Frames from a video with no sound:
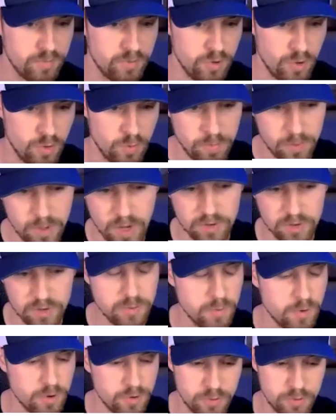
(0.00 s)
So
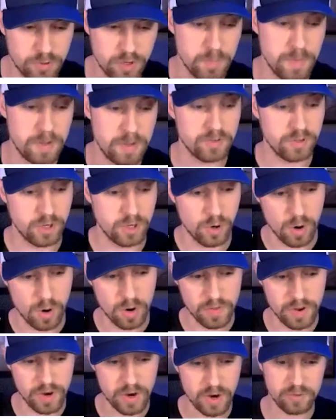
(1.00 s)
customers can basically go
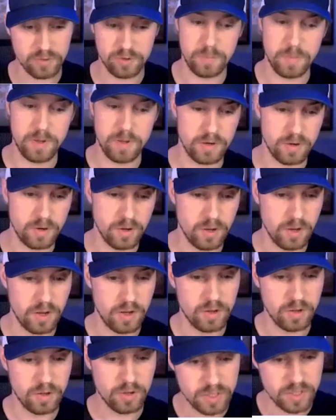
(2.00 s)
on there, submit
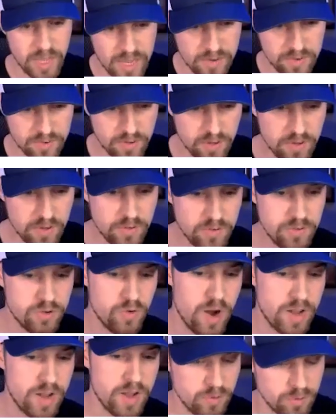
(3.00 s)
cases,
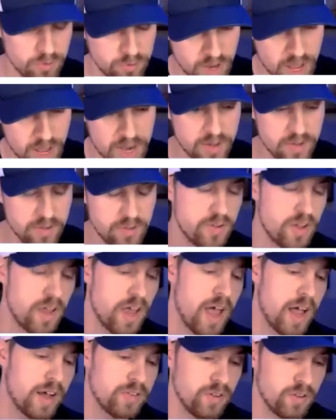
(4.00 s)
track their status,
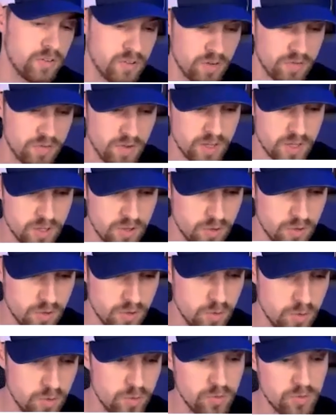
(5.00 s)
access
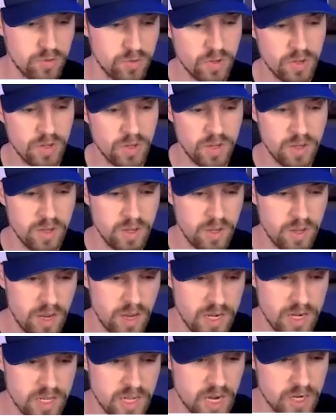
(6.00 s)
FAQs,
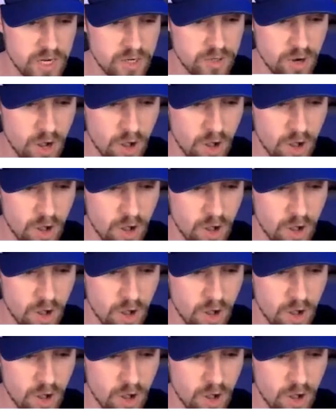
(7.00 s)
any kind of